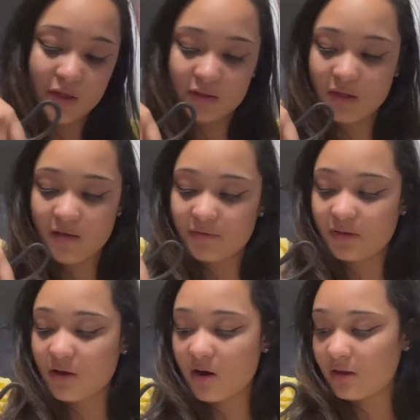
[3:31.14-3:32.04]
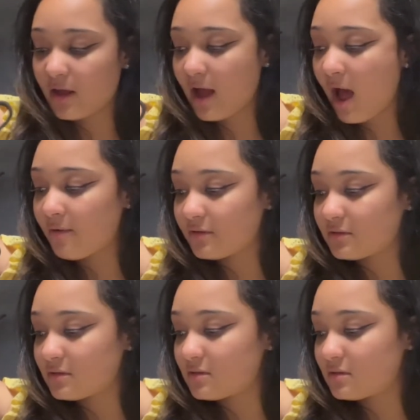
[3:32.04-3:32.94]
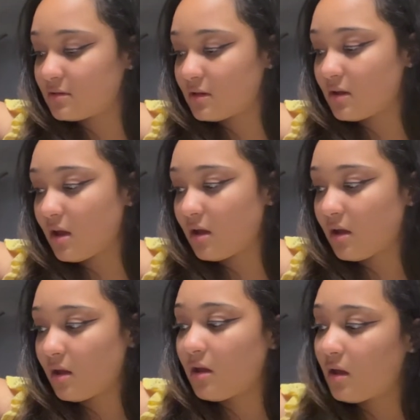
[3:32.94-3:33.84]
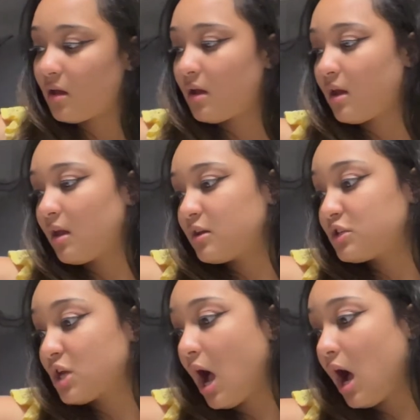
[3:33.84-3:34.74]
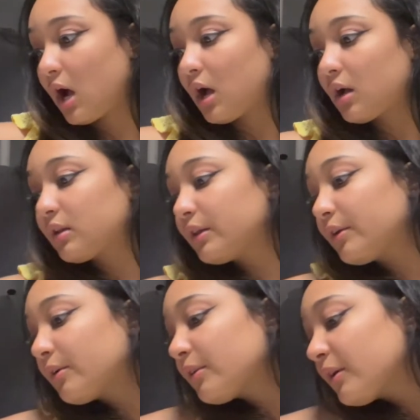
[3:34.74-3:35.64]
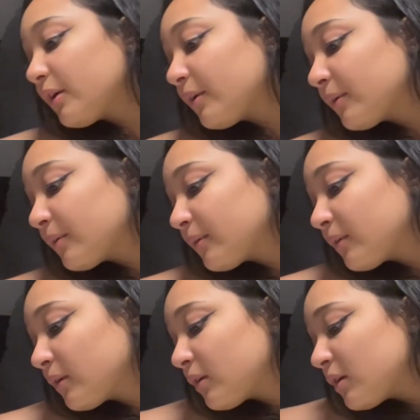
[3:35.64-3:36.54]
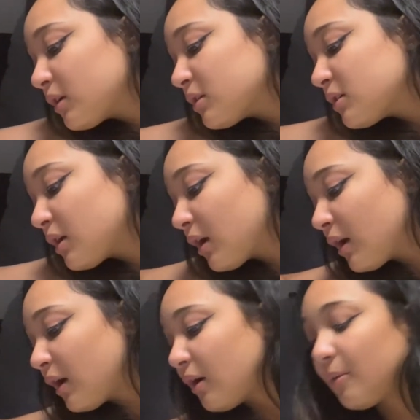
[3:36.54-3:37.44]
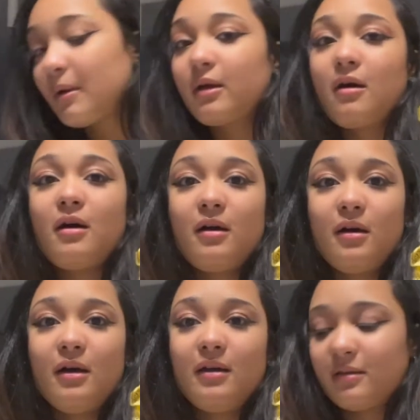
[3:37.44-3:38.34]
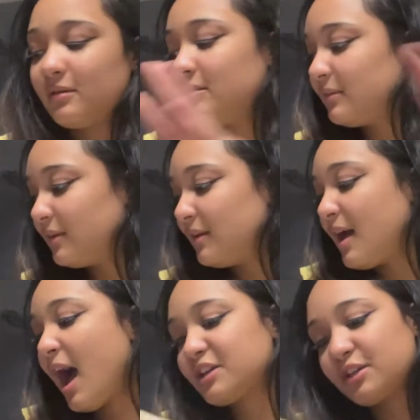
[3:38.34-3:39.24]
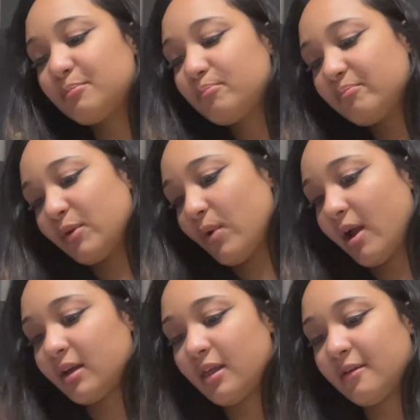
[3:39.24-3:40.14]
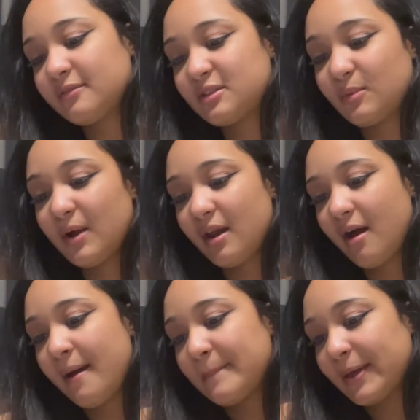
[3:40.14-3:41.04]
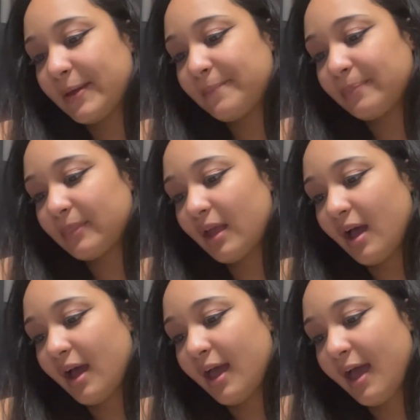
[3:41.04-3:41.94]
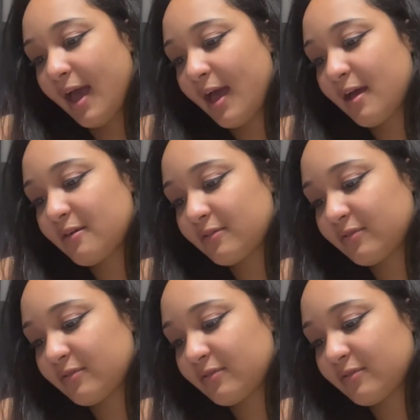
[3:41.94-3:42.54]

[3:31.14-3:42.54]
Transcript: in love with her. Like, I was in shock, literally. Oh my god. I should be wearing gloves or whatnot, but I have